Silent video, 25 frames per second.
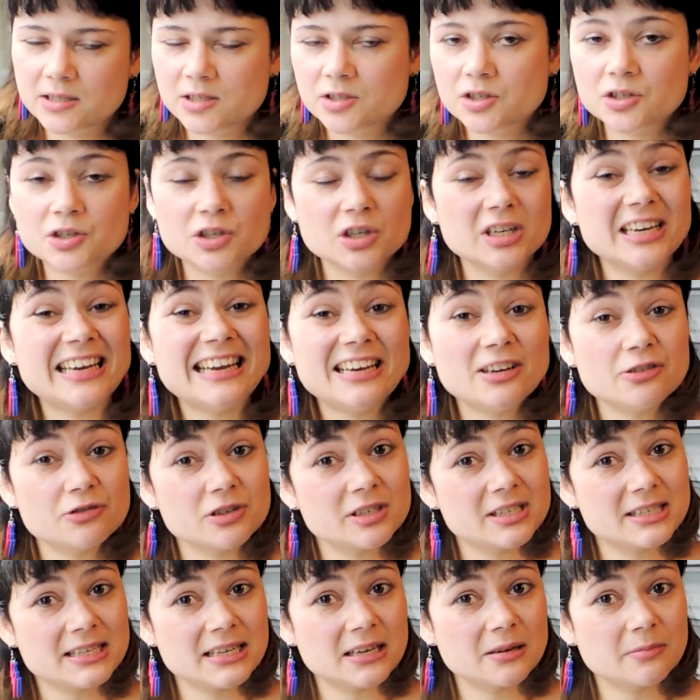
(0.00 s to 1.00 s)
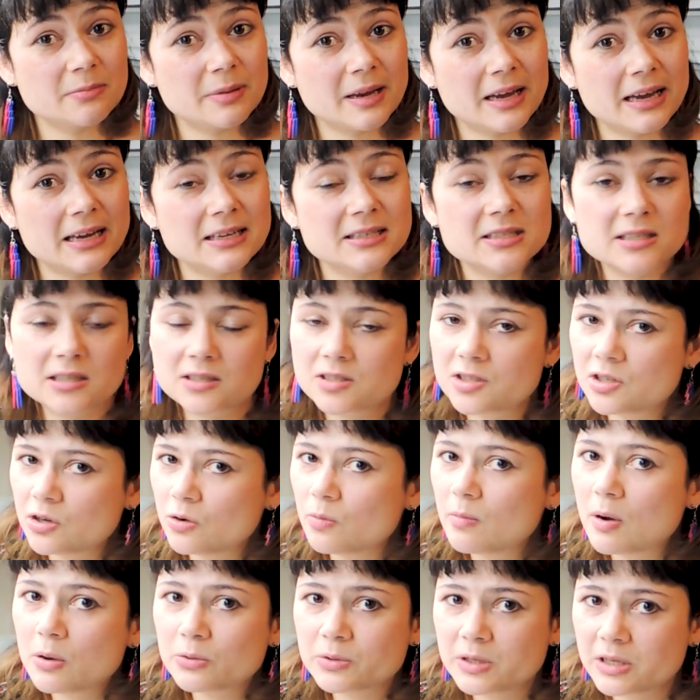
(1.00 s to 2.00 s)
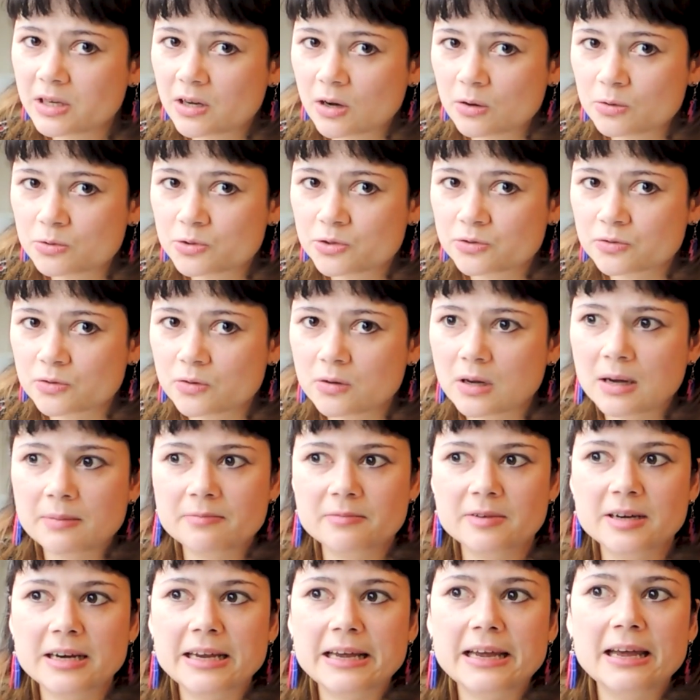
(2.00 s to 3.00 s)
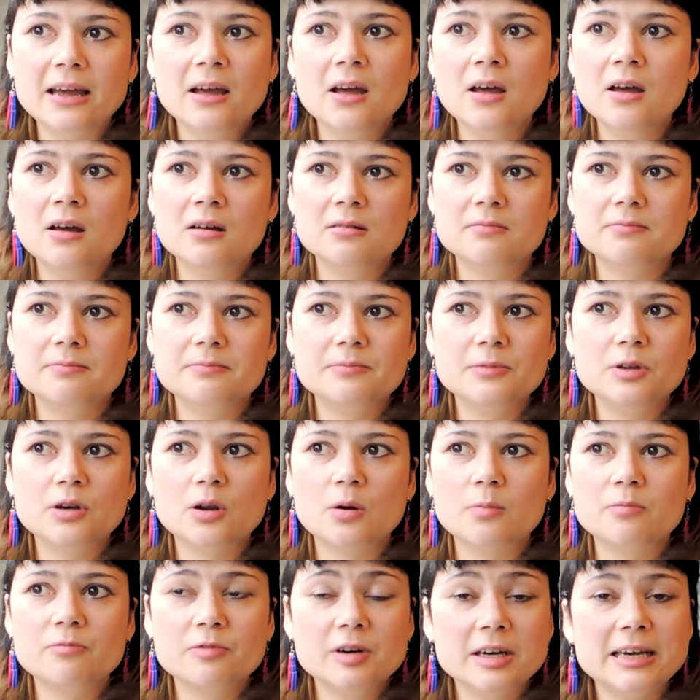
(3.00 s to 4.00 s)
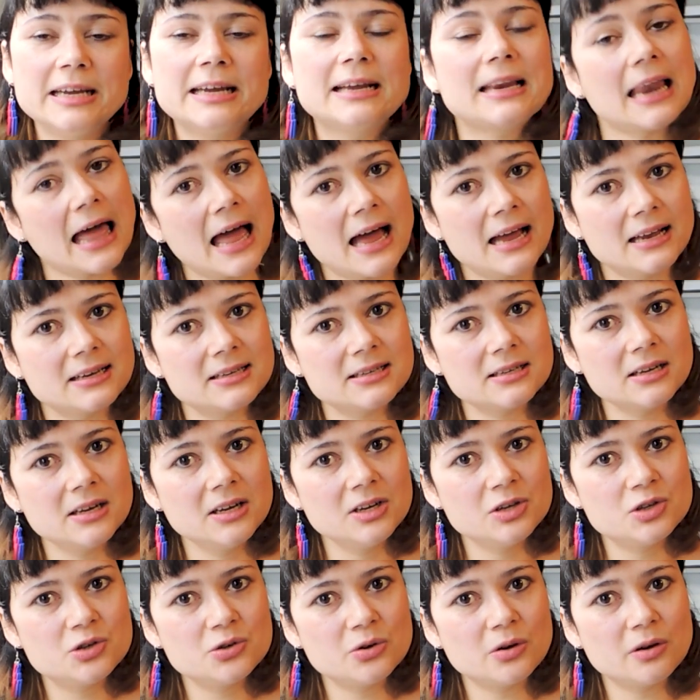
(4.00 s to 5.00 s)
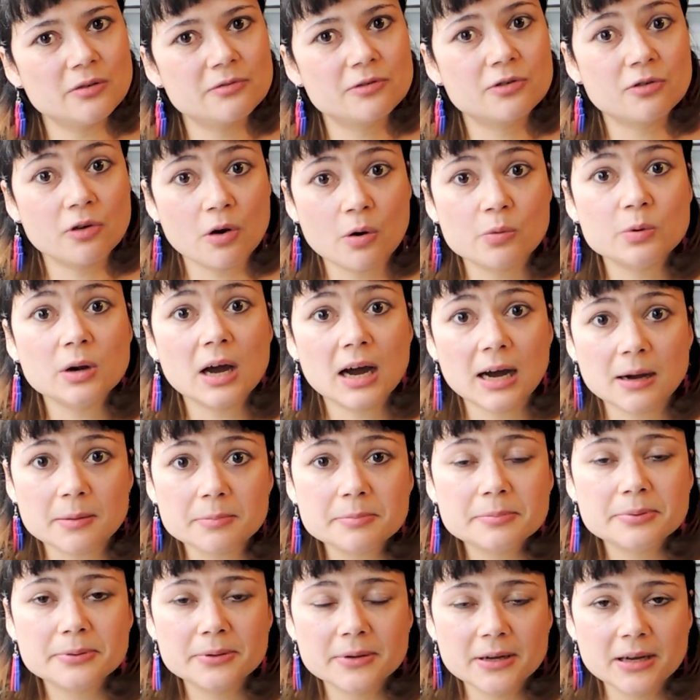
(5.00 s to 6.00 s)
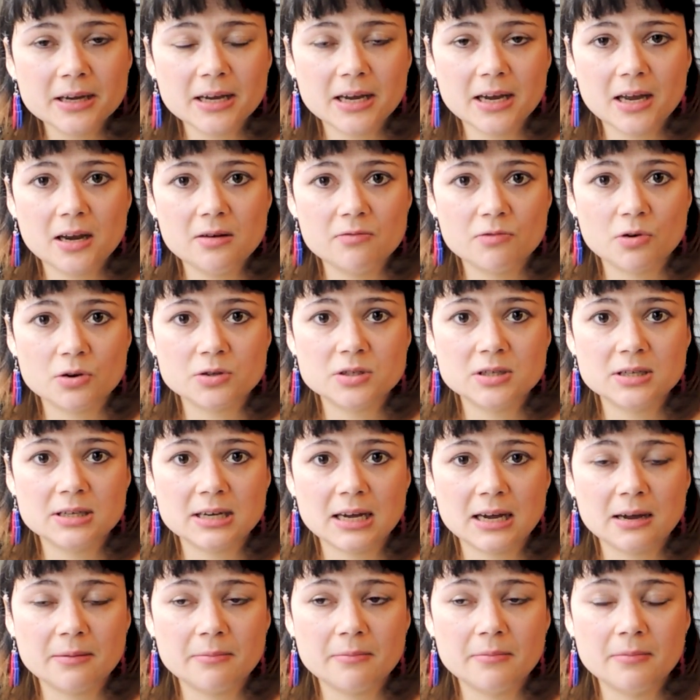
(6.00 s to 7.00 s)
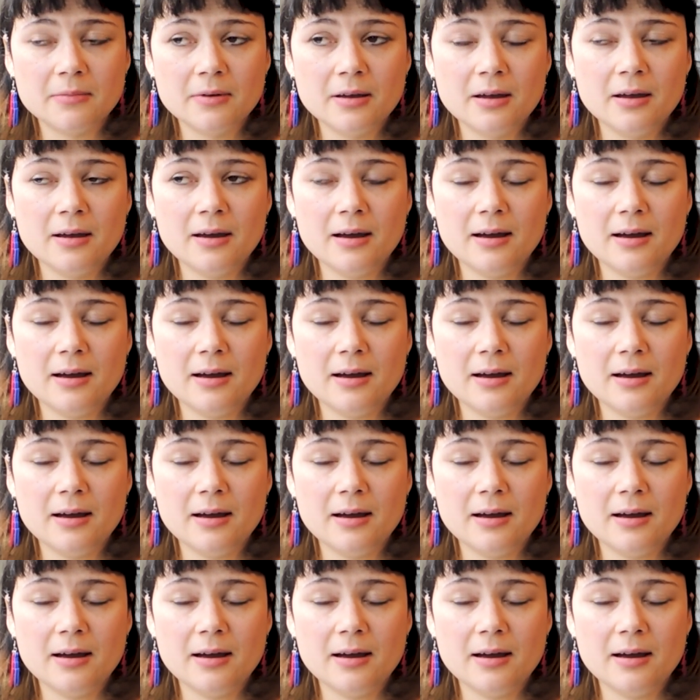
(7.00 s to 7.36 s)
It's such an interesting place. It's so multicultural. I'm really glad to have grown up in Rotterdam.